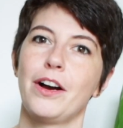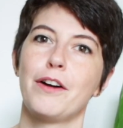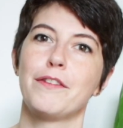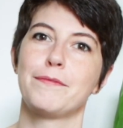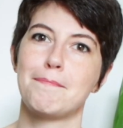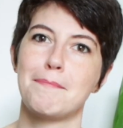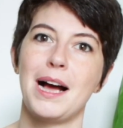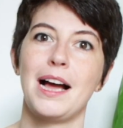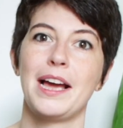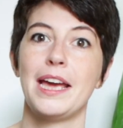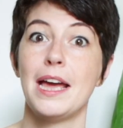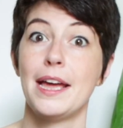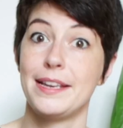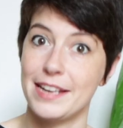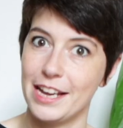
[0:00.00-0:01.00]
of my
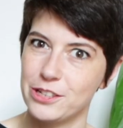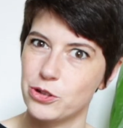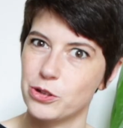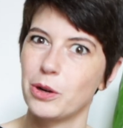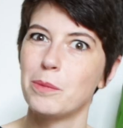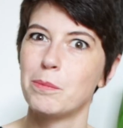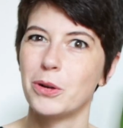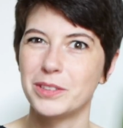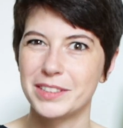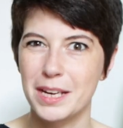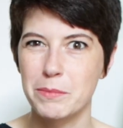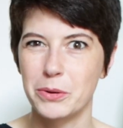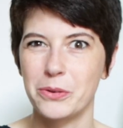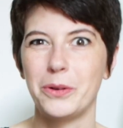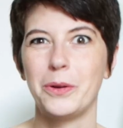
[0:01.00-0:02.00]
natural
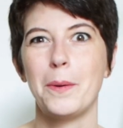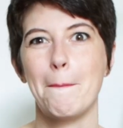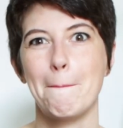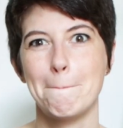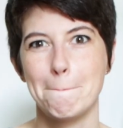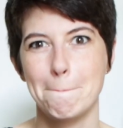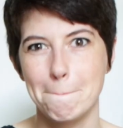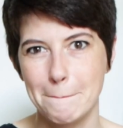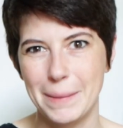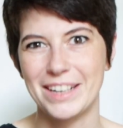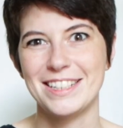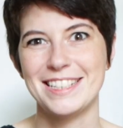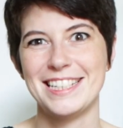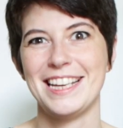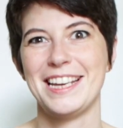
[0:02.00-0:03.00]
multi-modal
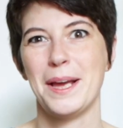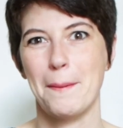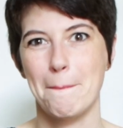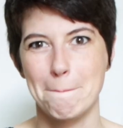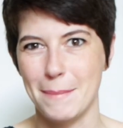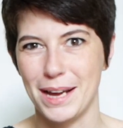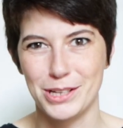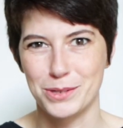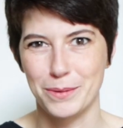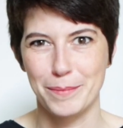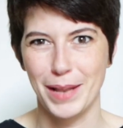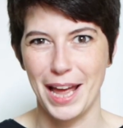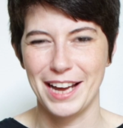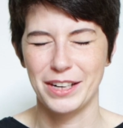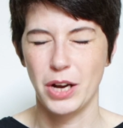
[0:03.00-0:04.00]
parasitic management
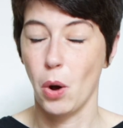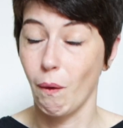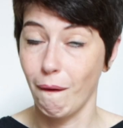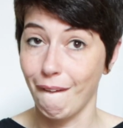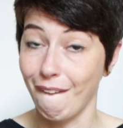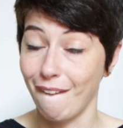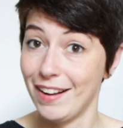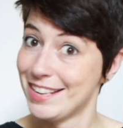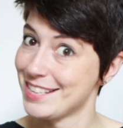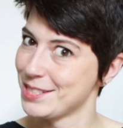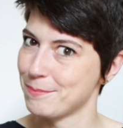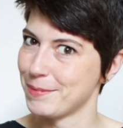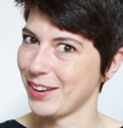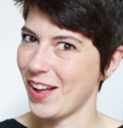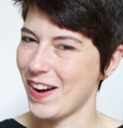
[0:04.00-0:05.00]
plan. Oh,
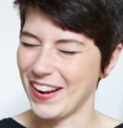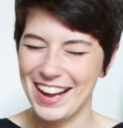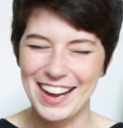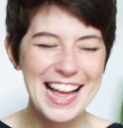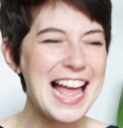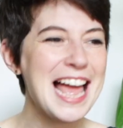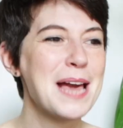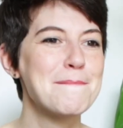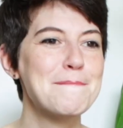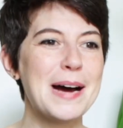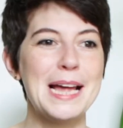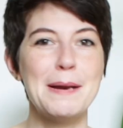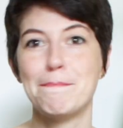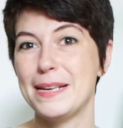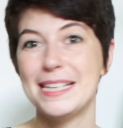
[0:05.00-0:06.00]
super long, huh?
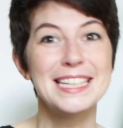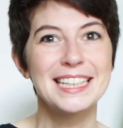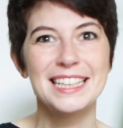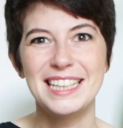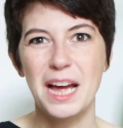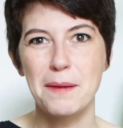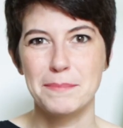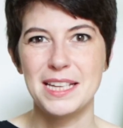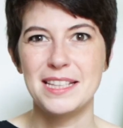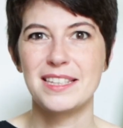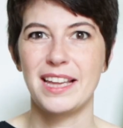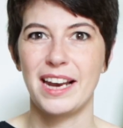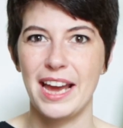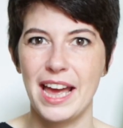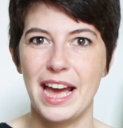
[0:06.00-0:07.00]
But basically that means
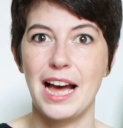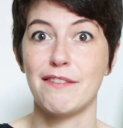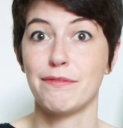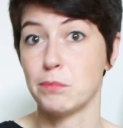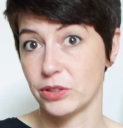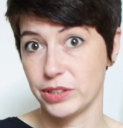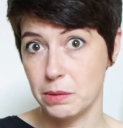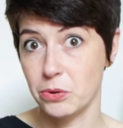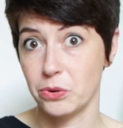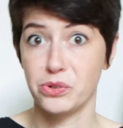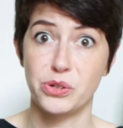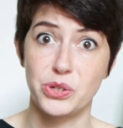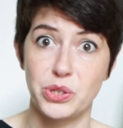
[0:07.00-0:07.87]
that I have multimodal,